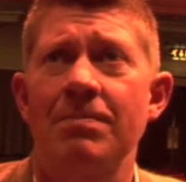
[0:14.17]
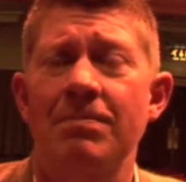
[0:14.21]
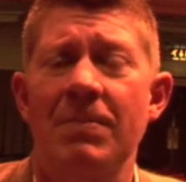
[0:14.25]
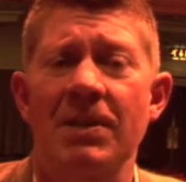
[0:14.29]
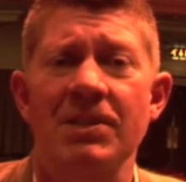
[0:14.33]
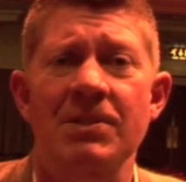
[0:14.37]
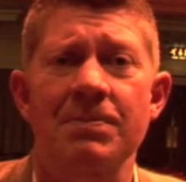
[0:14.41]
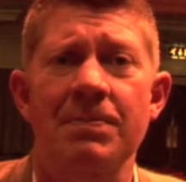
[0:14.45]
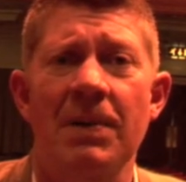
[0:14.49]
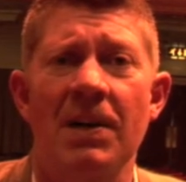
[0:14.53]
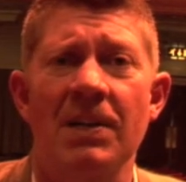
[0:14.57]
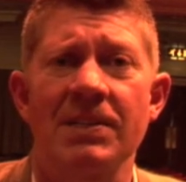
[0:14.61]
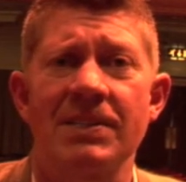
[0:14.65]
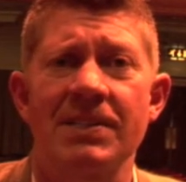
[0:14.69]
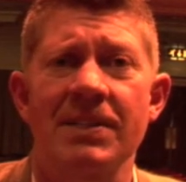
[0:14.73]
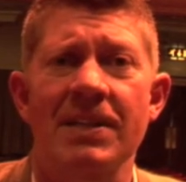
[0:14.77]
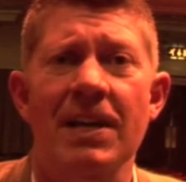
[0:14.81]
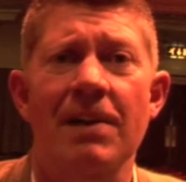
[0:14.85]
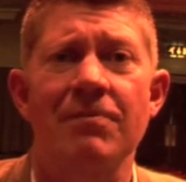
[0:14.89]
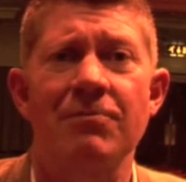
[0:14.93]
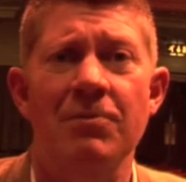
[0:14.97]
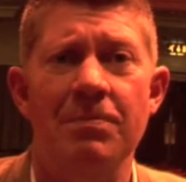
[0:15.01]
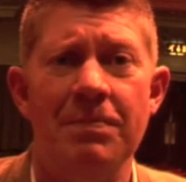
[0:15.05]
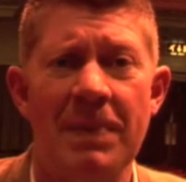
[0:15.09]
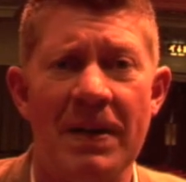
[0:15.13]
Bus party. I
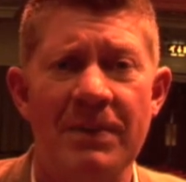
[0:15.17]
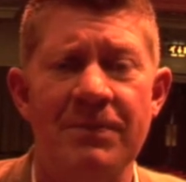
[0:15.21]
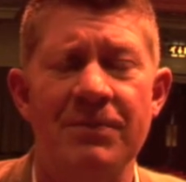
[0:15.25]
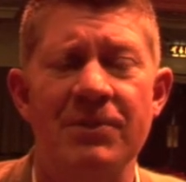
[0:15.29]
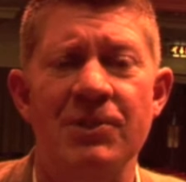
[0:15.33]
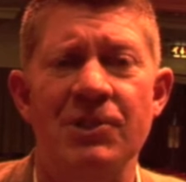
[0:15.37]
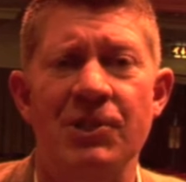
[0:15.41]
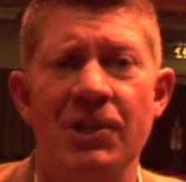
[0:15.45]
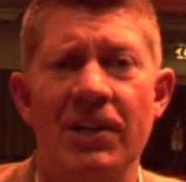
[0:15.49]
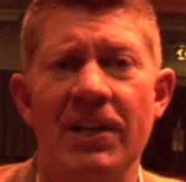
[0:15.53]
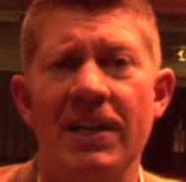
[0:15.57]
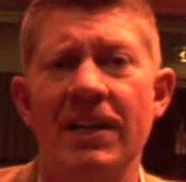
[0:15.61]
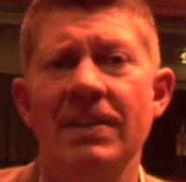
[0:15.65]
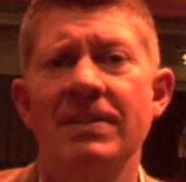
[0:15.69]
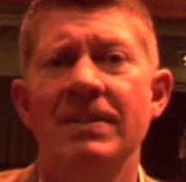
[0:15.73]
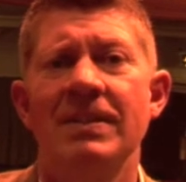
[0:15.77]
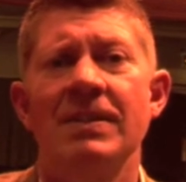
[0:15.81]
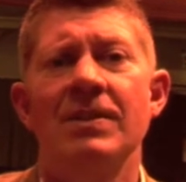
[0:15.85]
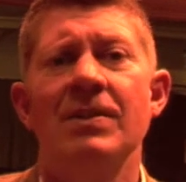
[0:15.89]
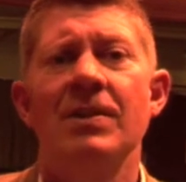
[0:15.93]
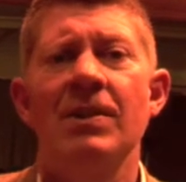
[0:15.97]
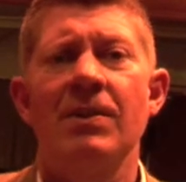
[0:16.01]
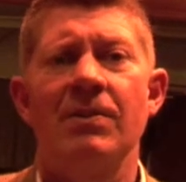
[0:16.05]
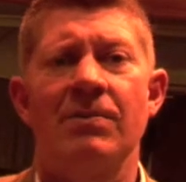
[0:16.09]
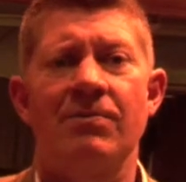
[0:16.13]
come from Bedfordshire,
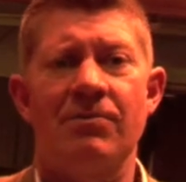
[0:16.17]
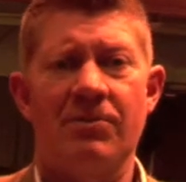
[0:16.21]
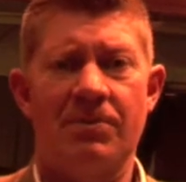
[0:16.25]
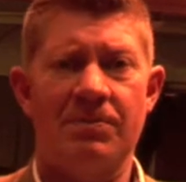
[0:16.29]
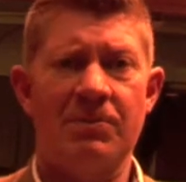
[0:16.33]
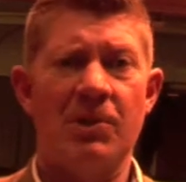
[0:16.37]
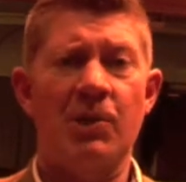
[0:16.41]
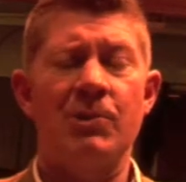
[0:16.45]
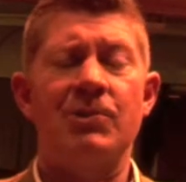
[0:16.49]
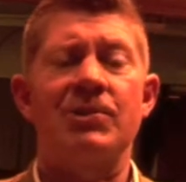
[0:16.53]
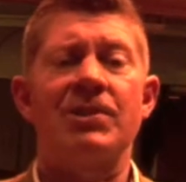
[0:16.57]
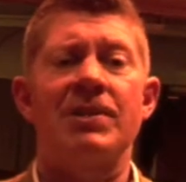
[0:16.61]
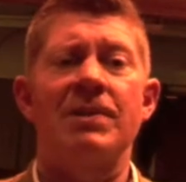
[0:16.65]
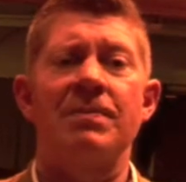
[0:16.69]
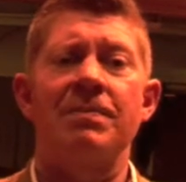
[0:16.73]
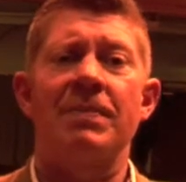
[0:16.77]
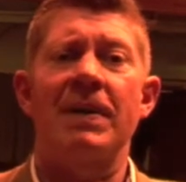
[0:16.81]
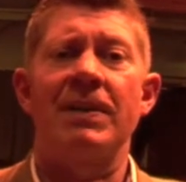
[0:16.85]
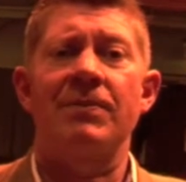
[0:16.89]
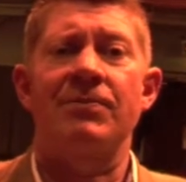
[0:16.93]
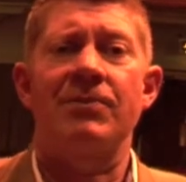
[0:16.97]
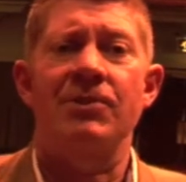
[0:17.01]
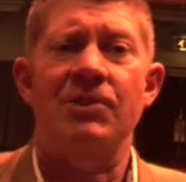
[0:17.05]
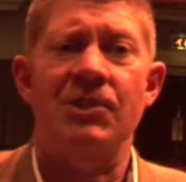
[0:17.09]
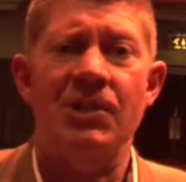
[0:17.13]
from Luton in
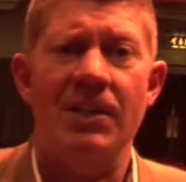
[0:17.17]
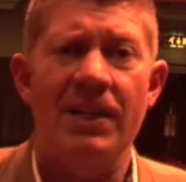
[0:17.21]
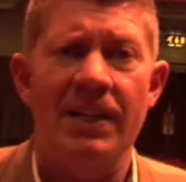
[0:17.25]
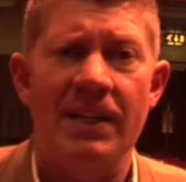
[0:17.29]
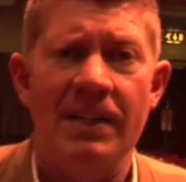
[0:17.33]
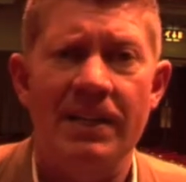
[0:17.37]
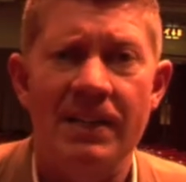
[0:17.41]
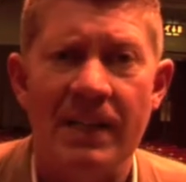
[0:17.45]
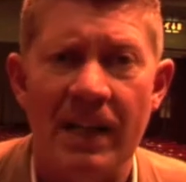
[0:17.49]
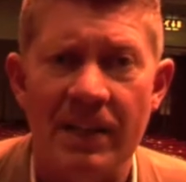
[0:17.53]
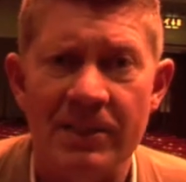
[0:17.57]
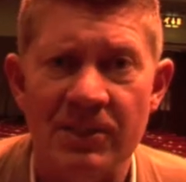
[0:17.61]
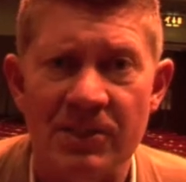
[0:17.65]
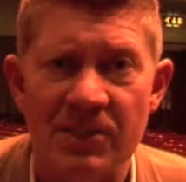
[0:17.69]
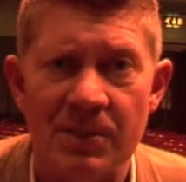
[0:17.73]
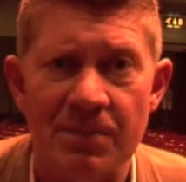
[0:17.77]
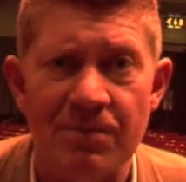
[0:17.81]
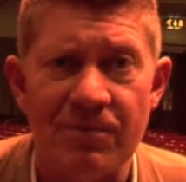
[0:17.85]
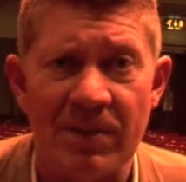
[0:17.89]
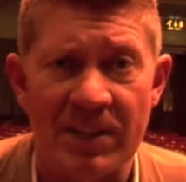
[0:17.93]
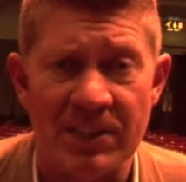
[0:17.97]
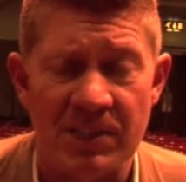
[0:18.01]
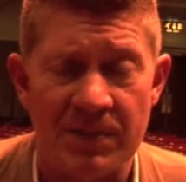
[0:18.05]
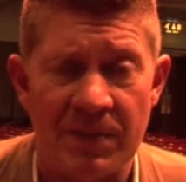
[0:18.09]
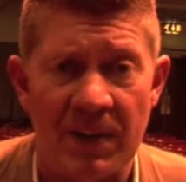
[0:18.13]
Bedfordshire, and some
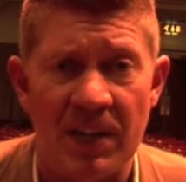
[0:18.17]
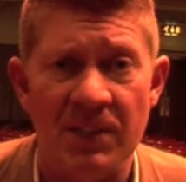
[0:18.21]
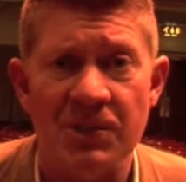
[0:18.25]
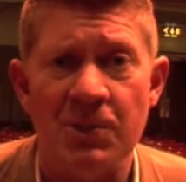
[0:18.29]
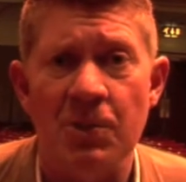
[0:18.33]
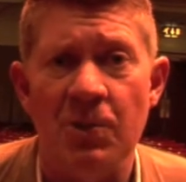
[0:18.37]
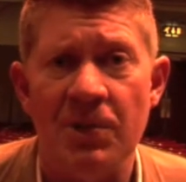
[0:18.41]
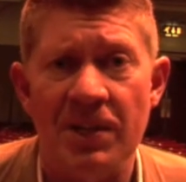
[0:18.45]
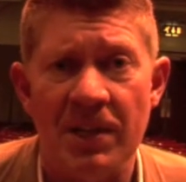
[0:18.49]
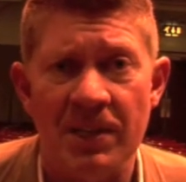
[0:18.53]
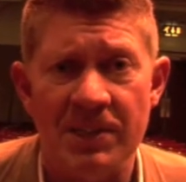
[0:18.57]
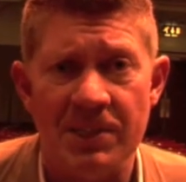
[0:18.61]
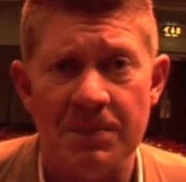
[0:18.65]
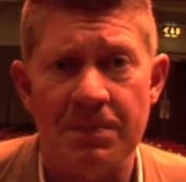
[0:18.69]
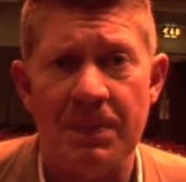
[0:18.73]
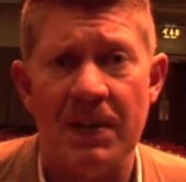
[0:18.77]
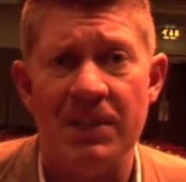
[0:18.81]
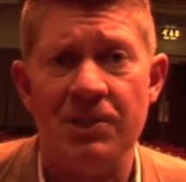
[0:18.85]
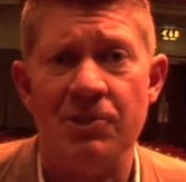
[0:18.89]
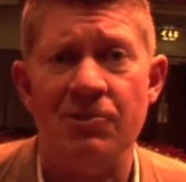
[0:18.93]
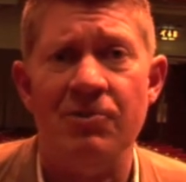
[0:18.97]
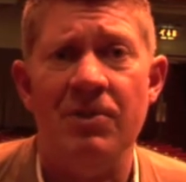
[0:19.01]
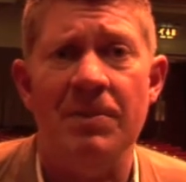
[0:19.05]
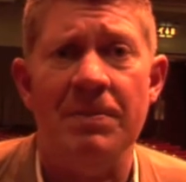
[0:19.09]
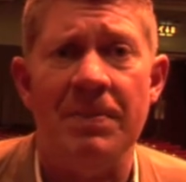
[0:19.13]
friends of ours organised a
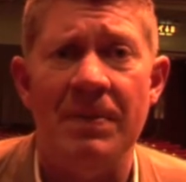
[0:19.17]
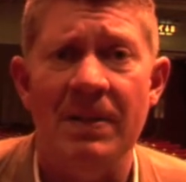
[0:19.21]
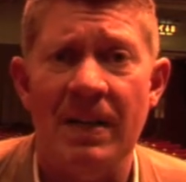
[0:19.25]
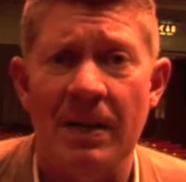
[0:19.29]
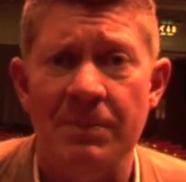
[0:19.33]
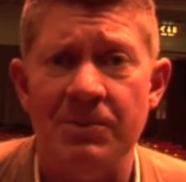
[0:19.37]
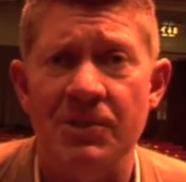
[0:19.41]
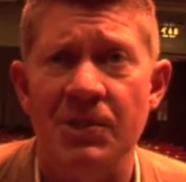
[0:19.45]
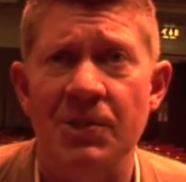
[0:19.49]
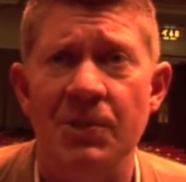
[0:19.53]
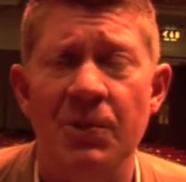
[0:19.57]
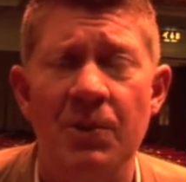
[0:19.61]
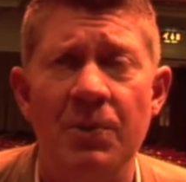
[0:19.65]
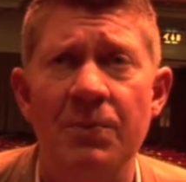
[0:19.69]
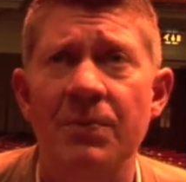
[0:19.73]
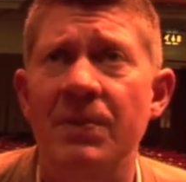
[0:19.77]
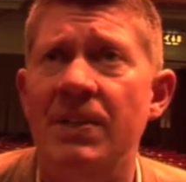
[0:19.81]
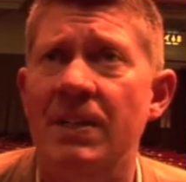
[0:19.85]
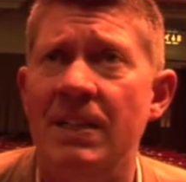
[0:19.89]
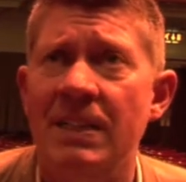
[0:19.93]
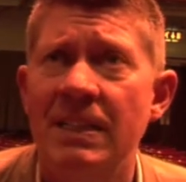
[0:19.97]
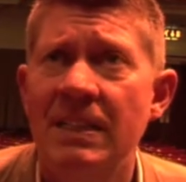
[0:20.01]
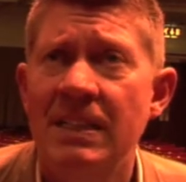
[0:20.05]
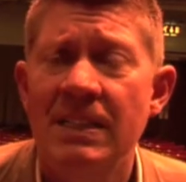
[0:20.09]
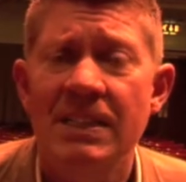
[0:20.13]
bus trip up to
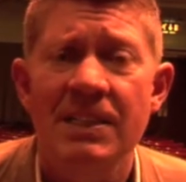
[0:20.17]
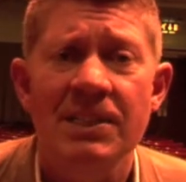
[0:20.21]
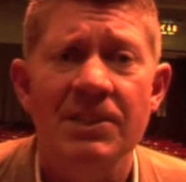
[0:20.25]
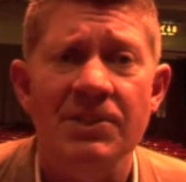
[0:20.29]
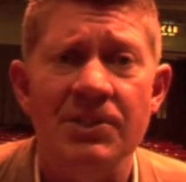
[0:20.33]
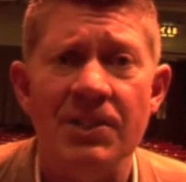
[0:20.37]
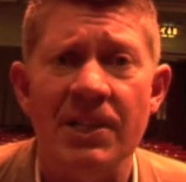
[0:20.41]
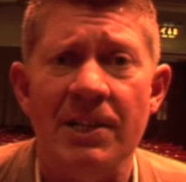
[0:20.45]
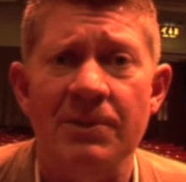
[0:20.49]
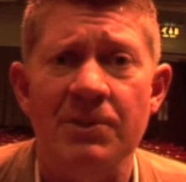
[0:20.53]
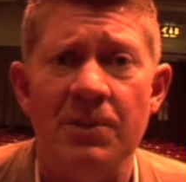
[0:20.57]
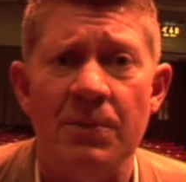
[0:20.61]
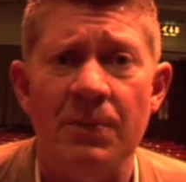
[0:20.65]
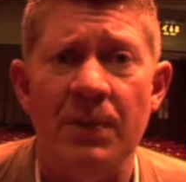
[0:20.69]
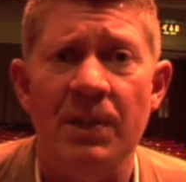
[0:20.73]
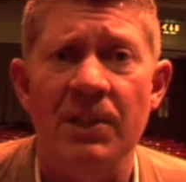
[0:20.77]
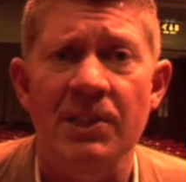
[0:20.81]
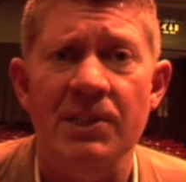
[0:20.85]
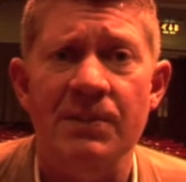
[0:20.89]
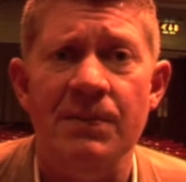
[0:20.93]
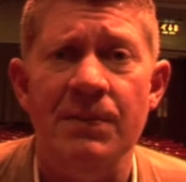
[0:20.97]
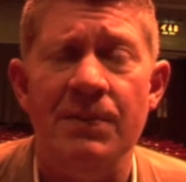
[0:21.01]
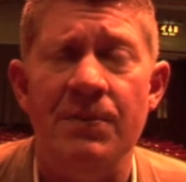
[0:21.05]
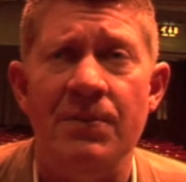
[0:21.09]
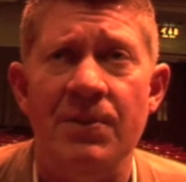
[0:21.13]
Norfolk to go to
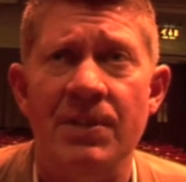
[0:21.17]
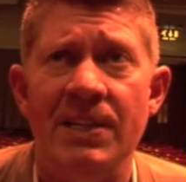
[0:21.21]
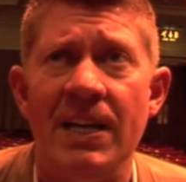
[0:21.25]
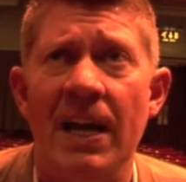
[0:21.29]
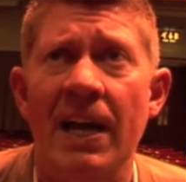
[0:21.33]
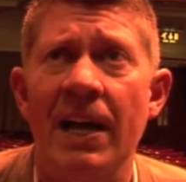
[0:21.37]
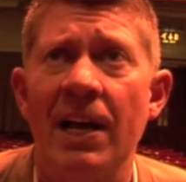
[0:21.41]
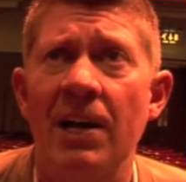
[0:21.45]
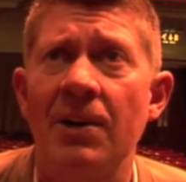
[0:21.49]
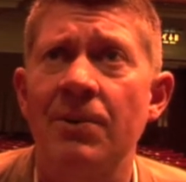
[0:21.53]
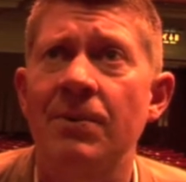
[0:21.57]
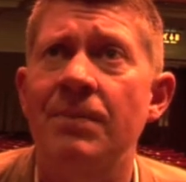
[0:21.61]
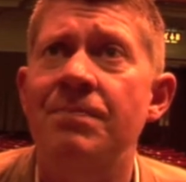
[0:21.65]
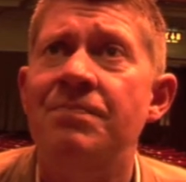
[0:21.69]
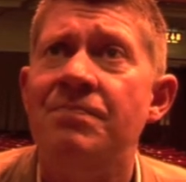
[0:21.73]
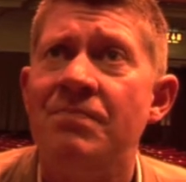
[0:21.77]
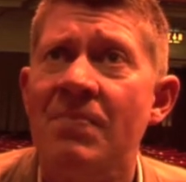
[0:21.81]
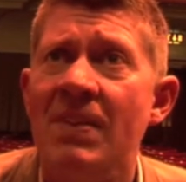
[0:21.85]
Firsford for the day out.